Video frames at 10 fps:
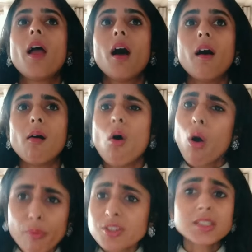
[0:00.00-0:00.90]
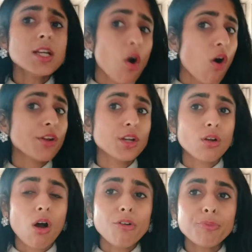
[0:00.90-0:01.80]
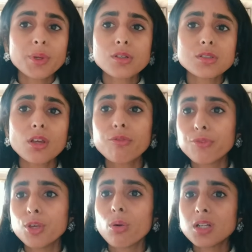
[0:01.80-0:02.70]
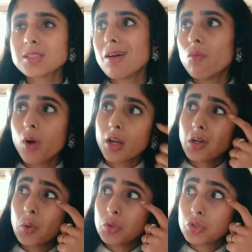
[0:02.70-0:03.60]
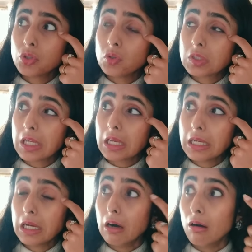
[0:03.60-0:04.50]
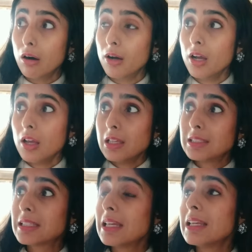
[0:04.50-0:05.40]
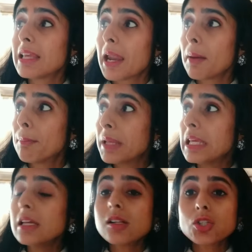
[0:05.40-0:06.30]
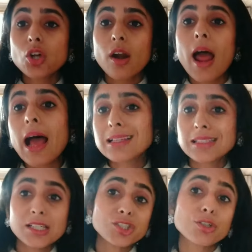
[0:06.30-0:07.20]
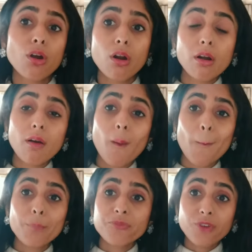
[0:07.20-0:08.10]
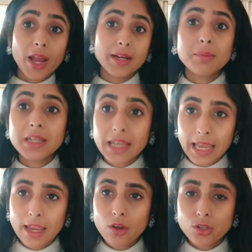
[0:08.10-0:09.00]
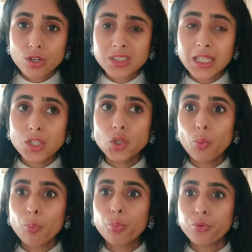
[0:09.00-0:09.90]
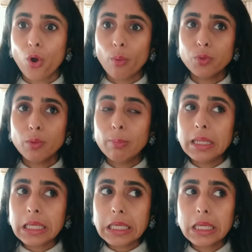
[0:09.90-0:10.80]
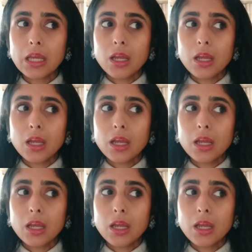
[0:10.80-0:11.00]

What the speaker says: Obviously on and off, because if you are someone who's using skincare peels or acids or vitamin A on your skin, you probably